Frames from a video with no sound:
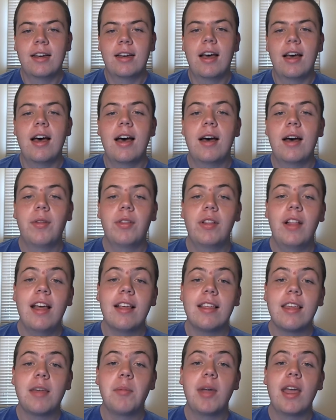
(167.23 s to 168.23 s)
The
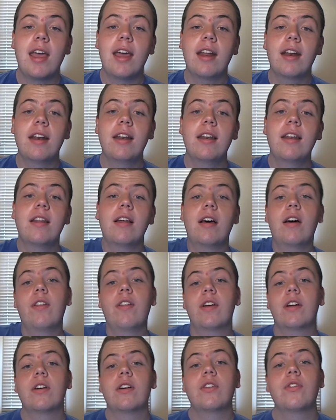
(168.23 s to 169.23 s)
last game we had on
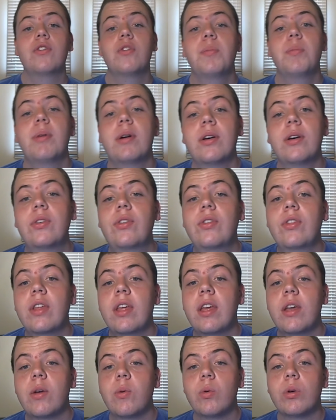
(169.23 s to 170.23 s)
the college football
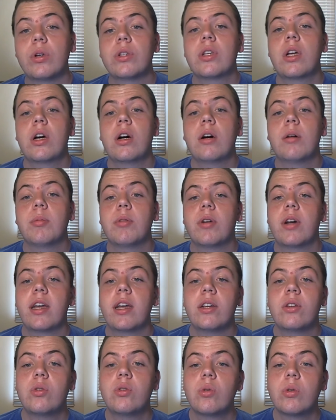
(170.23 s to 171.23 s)
slate was Auburn
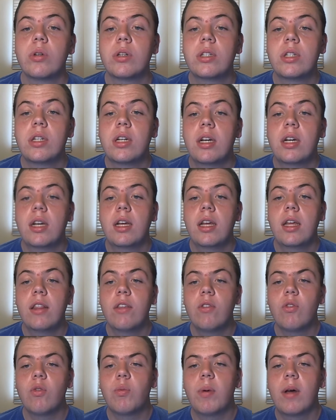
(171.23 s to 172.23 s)
at Georgia, and
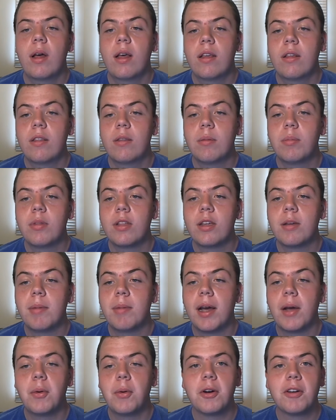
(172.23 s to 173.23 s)
this was possibly
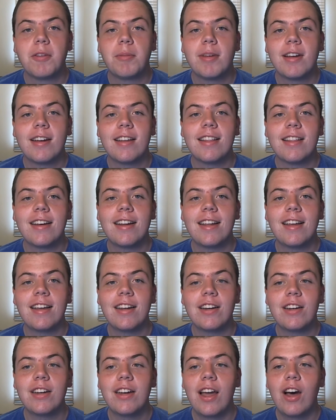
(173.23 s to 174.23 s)
my worst pick of the
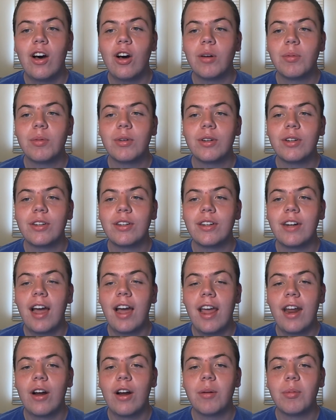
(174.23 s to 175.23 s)
day. Auburn, I
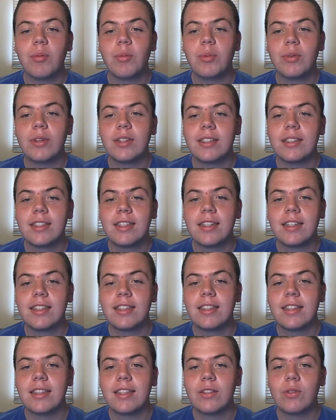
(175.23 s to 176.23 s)
had Auburn plus
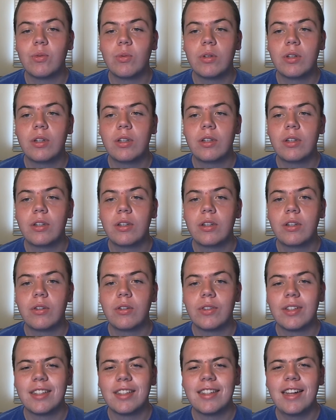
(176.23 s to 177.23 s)
6 in this one,
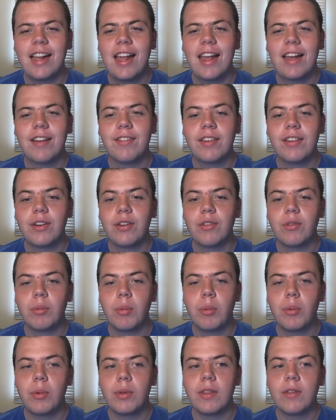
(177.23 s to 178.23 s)
6.5. I don't even
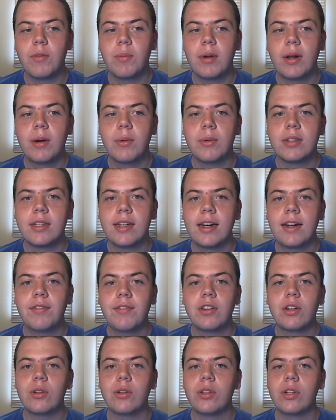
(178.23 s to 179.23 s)
remember what the spread was. I'd have
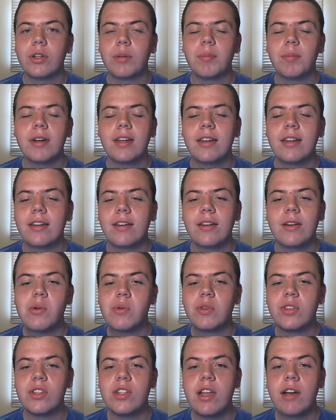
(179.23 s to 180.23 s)
to go look, but it
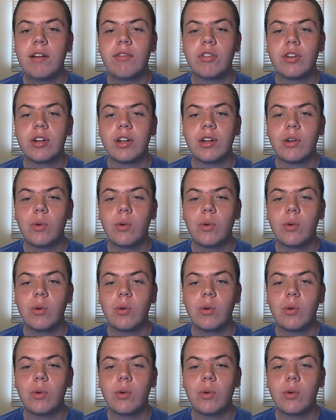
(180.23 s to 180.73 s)
was never in